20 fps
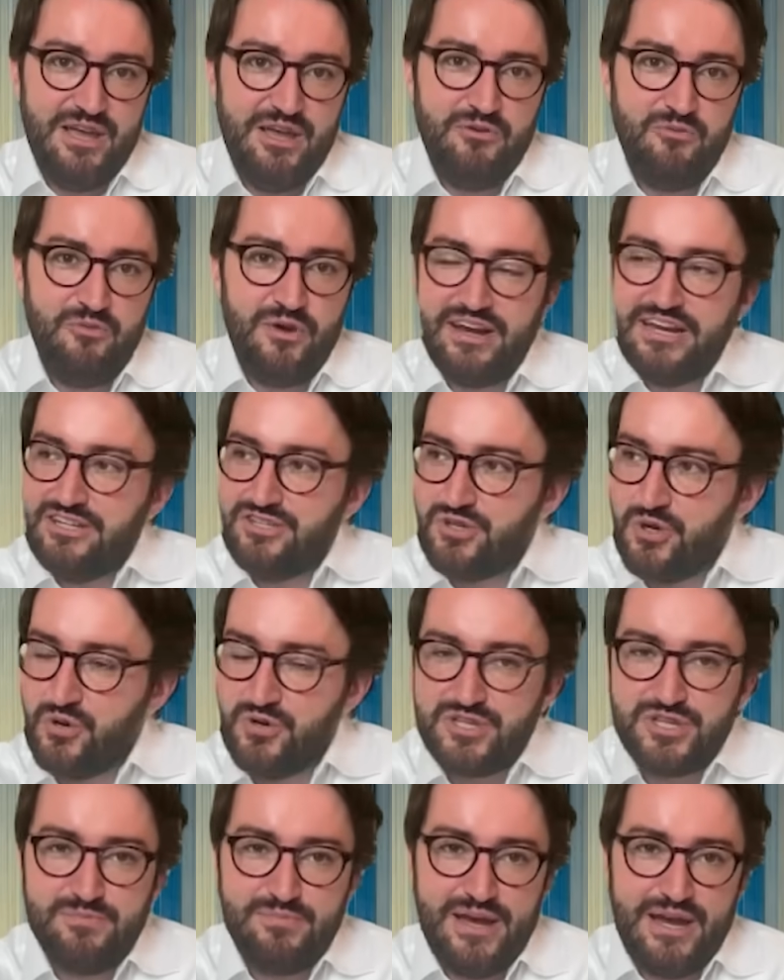where he
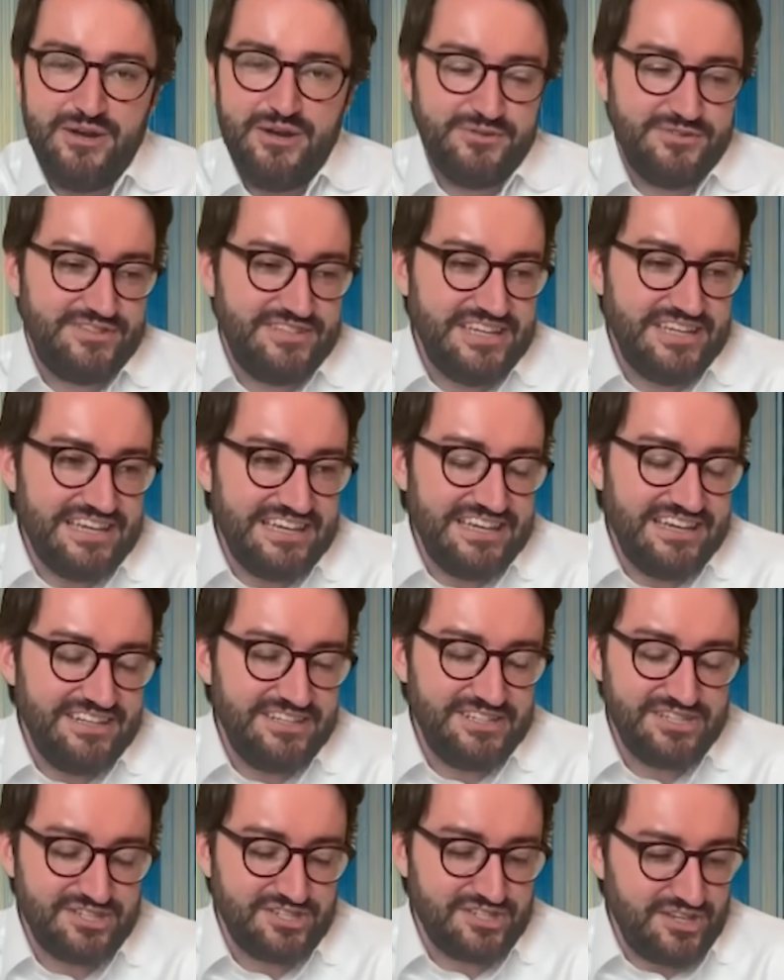talks about the.
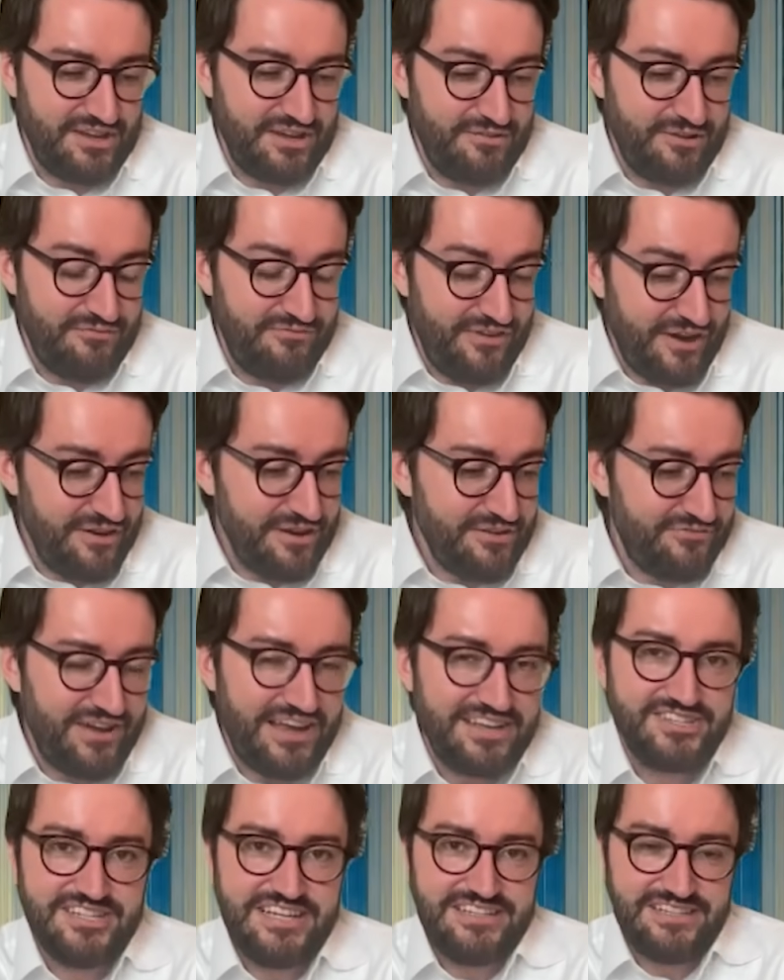This is a very
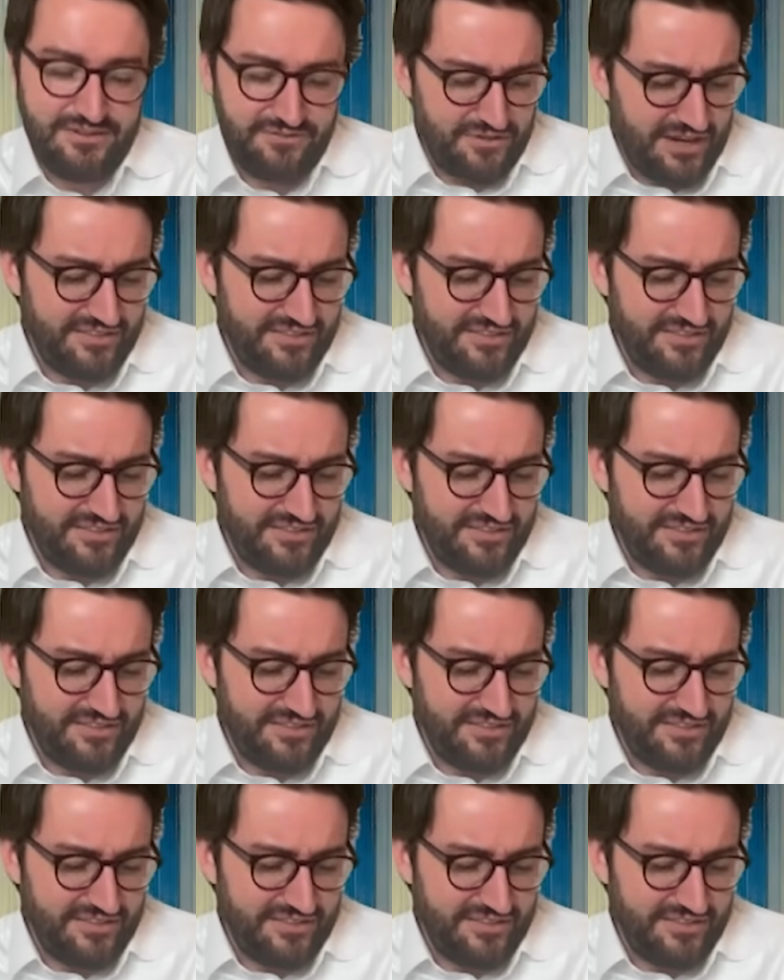fascinating.